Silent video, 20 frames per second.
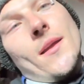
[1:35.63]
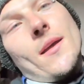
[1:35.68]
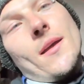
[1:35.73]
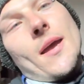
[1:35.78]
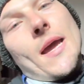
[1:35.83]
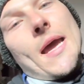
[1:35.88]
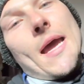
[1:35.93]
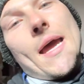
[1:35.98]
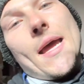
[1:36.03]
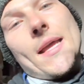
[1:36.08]

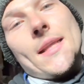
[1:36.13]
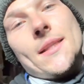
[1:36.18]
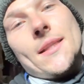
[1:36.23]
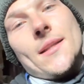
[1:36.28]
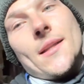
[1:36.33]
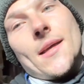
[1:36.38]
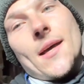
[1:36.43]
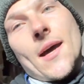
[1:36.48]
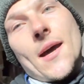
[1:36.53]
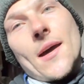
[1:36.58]

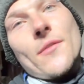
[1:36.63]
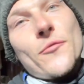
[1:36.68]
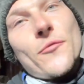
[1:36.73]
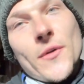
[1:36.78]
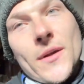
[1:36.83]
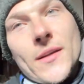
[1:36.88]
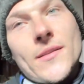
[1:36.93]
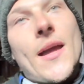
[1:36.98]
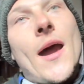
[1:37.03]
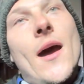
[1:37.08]
And I
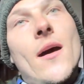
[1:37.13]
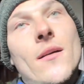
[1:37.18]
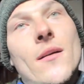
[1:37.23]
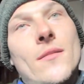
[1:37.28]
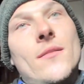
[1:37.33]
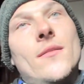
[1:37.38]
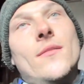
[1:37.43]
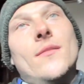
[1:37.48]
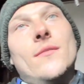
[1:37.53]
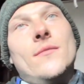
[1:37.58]
freaked
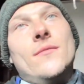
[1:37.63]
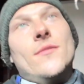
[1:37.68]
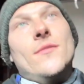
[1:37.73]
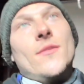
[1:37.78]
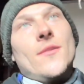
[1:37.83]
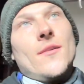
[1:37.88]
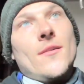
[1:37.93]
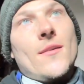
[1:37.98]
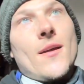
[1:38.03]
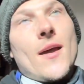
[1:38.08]
out,
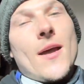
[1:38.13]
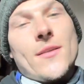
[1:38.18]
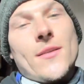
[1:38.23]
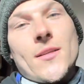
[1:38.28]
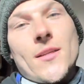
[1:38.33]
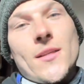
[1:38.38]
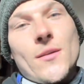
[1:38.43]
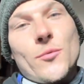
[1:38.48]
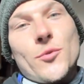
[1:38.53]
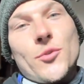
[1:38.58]
as
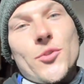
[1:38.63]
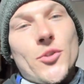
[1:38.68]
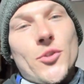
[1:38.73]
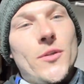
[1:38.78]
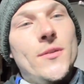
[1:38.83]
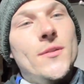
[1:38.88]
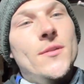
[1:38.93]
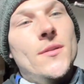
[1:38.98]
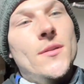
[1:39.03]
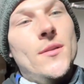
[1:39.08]
anyone
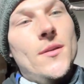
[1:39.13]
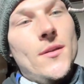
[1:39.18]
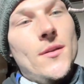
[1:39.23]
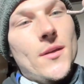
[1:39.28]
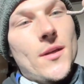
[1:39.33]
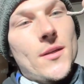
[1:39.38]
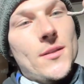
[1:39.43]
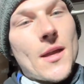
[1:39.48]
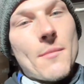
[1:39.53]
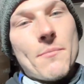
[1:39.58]
should,
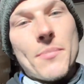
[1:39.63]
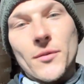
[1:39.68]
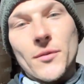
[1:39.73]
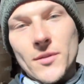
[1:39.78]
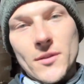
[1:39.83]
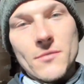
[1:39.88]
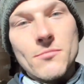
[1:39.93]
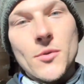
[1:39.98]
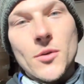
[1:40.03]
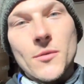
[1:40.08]
because I built
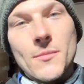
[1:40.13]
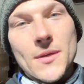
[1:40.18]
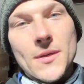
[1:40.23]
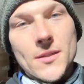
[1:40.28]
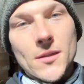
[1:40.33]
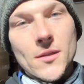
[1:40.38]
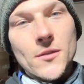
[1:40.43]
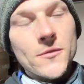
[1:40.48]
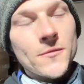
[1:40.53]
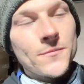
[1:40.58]
this motor
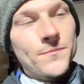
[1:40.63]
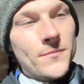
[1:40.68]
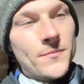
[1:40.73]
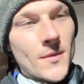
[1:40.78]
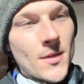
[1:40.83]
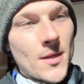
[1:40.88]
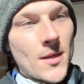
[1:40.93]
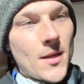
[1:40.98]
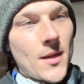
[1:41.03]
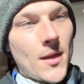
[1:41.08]
myself.
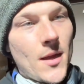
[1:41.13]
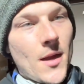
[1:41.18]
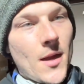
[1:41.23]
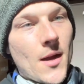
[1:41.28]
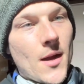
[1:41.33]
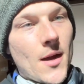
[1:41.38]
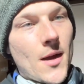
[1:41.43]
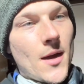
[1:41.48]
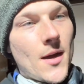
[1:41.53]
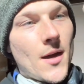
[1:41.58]

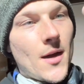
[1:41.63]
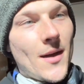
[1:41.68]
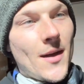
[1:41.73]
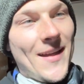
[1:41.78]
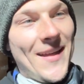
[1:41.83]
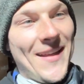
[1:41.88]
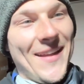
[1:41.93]
And